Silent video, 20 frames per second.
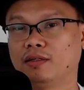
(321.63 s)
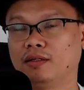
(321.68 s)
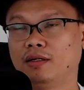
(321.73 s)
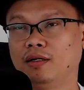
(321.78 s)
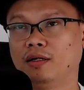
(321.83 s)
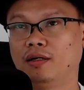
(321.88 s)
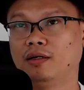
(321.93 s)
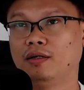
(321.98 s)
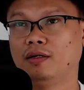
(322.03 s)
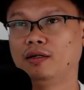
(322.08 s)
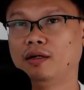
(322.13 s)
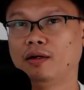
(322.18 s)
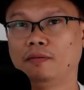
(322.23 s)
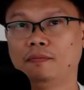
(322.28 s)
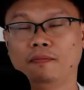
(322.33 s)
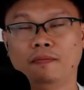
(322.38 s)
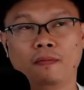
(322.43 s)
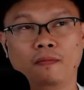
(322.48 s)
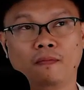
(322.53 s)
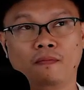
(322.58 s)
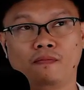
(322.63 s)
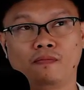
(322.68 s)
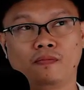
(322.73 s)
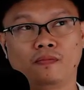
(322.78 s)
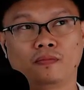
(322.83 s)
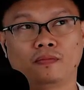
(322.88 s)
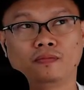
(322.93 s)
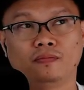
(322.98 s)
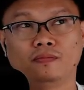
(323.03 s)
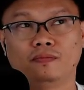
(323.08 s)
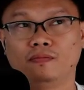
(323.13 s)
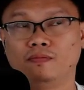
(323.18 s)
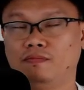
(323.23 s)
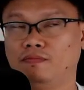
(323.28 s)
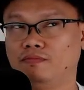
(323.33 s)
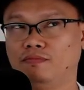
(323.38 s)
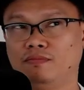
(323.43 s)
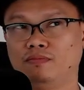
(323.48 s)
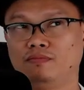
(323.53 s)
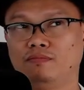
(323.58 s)

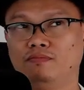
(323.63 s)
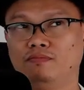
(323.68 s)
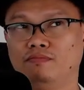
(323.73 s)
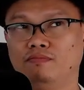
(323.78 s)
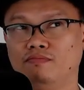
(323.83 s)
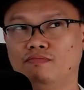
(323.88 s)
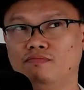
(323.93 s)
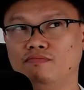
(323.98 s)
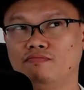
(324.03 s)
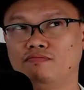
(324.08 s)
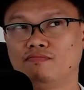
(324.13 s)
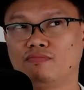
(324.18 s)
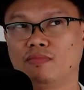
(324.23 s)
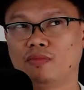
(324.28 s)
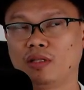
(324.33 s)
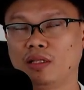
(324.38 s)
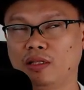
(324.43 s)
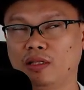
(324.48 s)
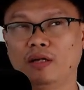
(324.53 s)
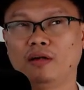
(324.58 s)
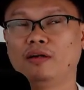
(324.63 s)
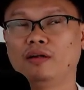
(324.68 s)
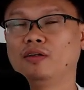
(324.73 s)
they're